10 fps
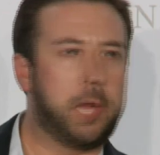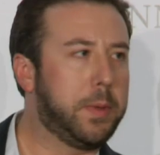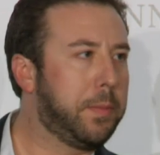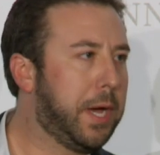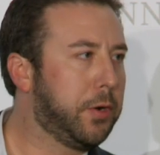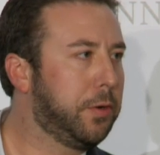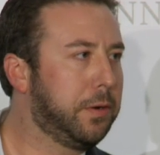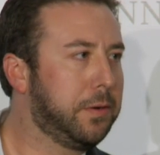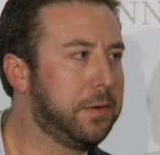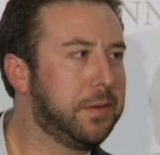alma
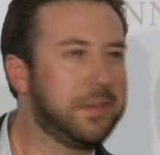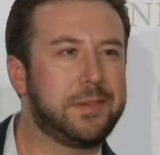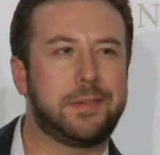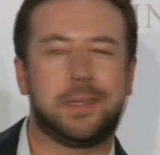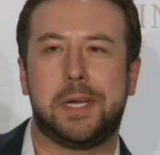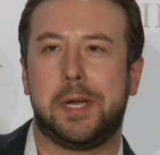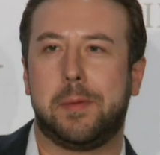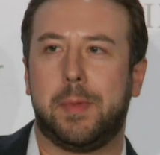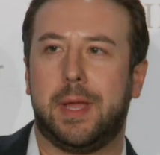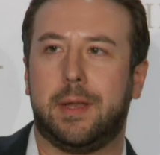mater.
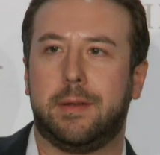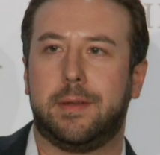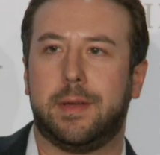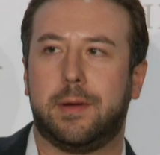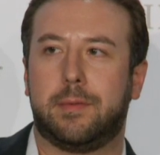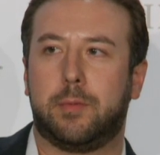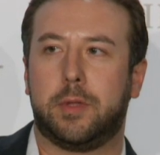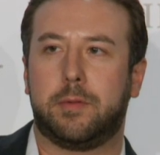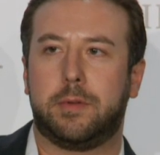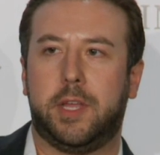
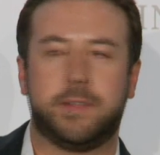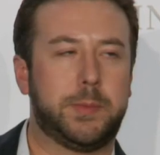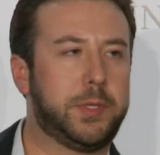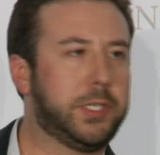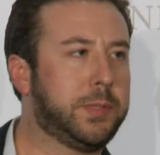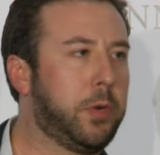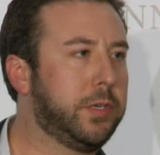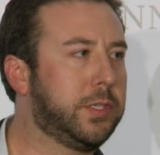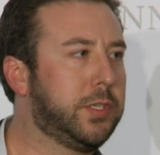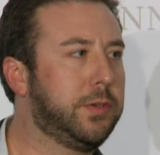you have some of the
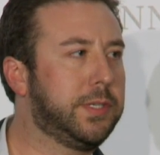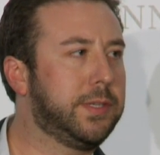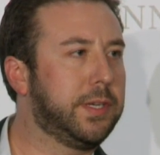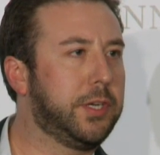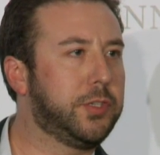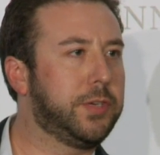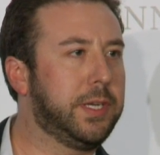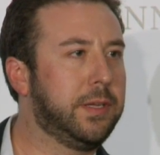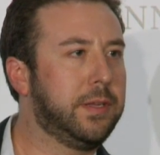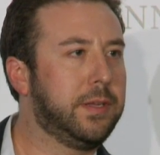smartest students in the
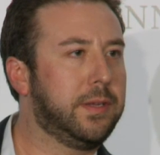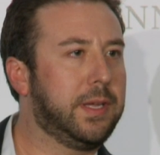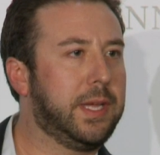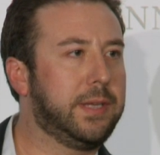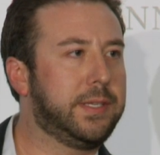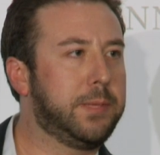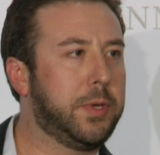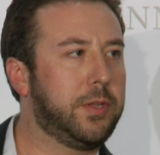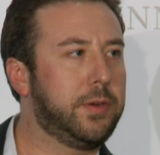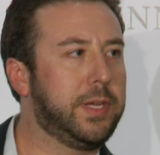country. And Tim
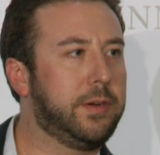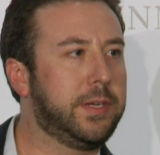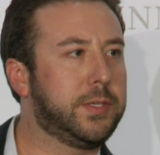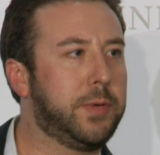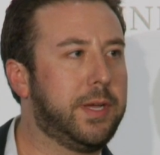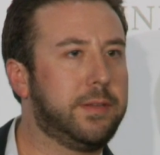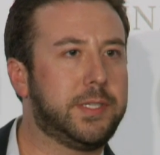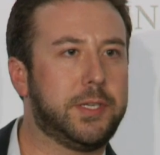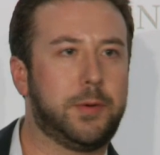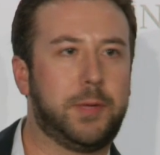Miller here as well,
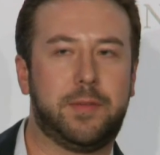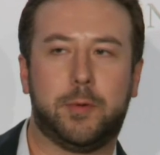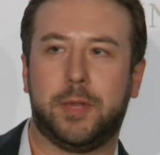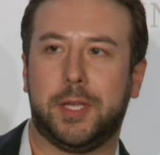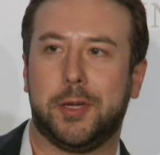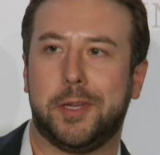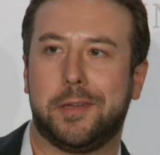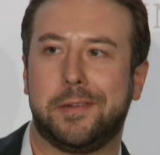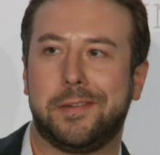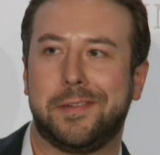so we have a really good,
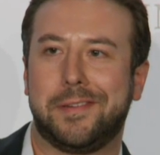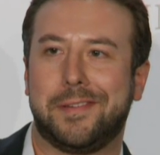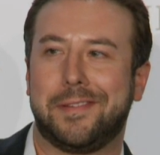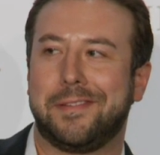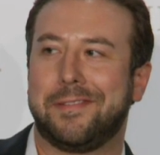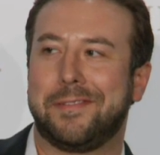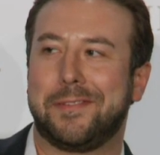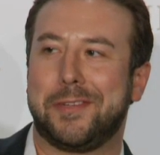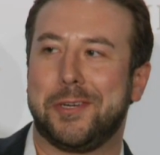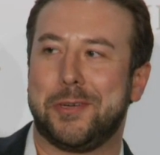
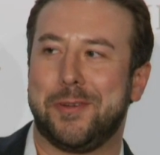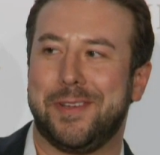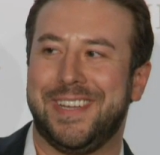good group.